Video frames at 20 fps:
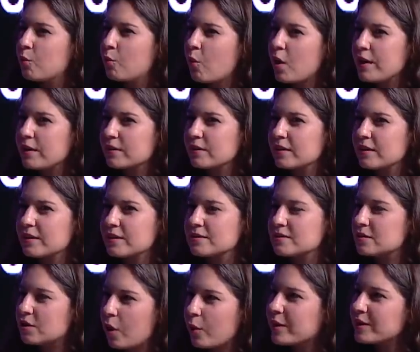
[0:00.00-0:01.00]
what is
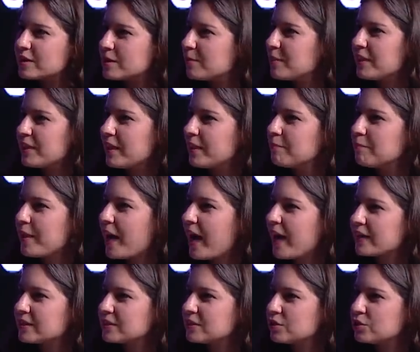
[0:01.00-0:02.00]
going to be the
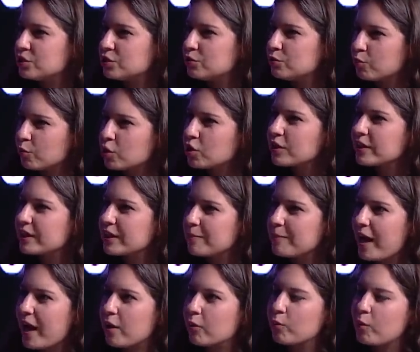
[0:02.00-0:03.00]
impact? And do you worry
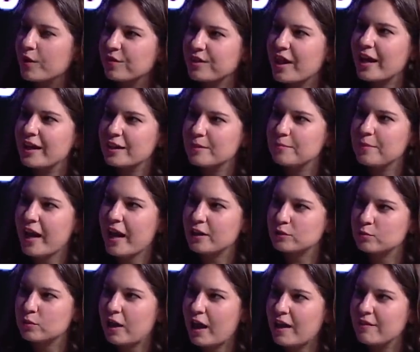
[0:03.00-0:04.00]
about what that impact
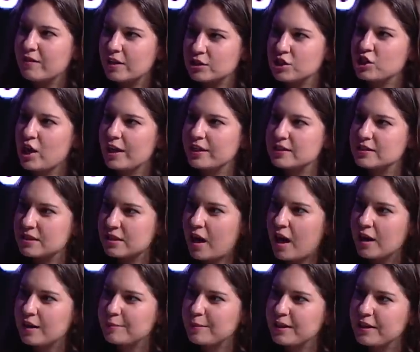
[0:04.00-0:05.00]
will have on China's
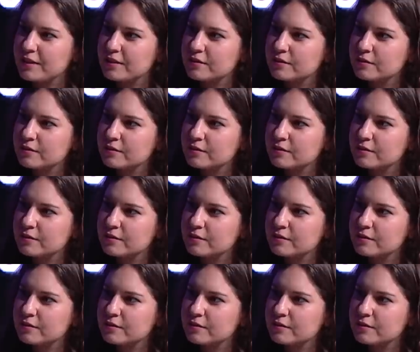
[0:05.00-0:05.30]
economy?